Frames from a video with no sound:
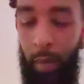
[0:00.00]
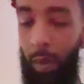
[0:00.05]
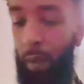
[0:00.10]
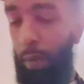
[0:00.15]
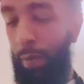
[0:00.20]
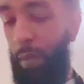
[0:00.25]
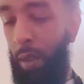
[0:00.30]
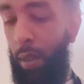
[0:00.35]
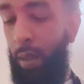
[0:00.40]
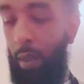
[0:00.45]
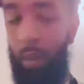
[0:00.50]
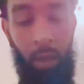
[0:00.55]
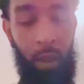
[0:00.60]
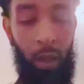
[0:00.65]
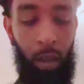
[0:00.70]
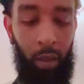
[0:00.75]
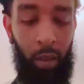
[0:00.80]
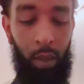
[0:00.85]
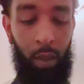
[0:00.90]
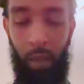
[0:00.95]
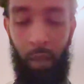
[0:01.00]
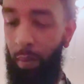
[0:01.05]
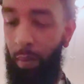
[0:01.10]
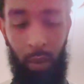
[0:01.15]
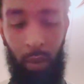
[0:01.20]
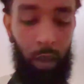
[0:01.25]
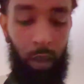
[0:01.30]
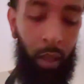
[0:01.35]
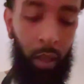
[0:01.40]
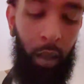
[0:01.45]
Alright, got some time.
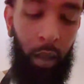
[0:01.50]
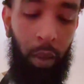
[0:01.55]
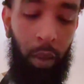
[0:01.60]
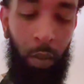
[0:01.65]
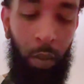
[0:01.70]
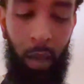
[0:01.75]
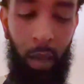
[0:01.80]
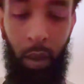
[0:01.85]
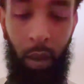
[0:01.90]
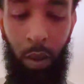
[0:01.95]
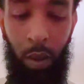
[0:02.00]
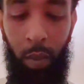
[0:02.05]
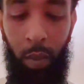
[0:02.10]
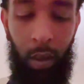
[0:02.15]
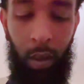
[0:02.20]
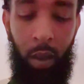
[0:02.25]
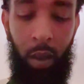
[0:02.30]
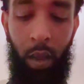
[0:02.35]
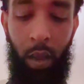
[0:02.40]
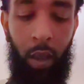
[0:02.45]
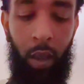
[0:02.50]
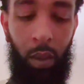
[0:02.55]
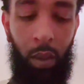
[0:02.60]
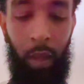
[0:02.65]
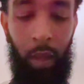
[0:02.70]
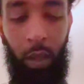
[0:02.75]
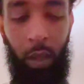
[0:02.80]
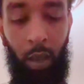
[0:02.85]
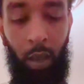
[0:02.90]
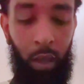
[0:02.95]
Let's clean this up a little better. I don't want too
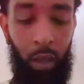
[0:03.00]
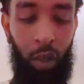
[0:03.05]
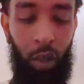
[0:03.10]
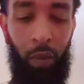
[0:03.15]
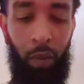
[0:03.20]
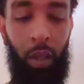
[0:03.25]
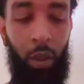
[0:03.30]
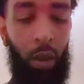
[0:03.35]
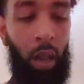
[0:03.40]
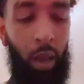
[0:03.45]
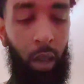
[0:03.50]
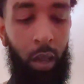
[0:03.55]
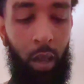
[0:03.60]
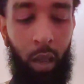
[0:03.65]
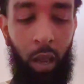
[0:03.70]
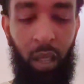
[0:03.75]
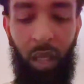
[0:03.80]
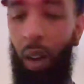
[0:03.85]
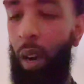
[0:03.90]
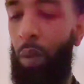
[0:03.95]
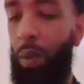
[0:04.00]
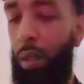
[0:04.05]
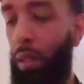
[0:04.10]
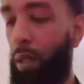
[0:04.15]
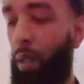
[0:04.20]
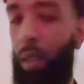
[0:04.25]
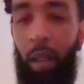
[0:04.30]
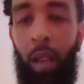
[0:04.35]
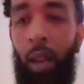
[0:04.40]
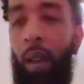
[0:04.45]
many sticks. Soft ones is okay. It's the hard ones.
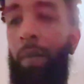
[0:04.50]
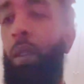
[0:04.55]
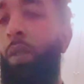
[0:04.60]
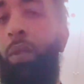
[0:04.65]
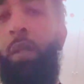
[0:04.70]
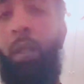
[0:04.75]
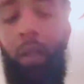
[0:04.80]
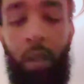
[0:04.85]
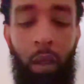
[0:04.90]
Can't have those.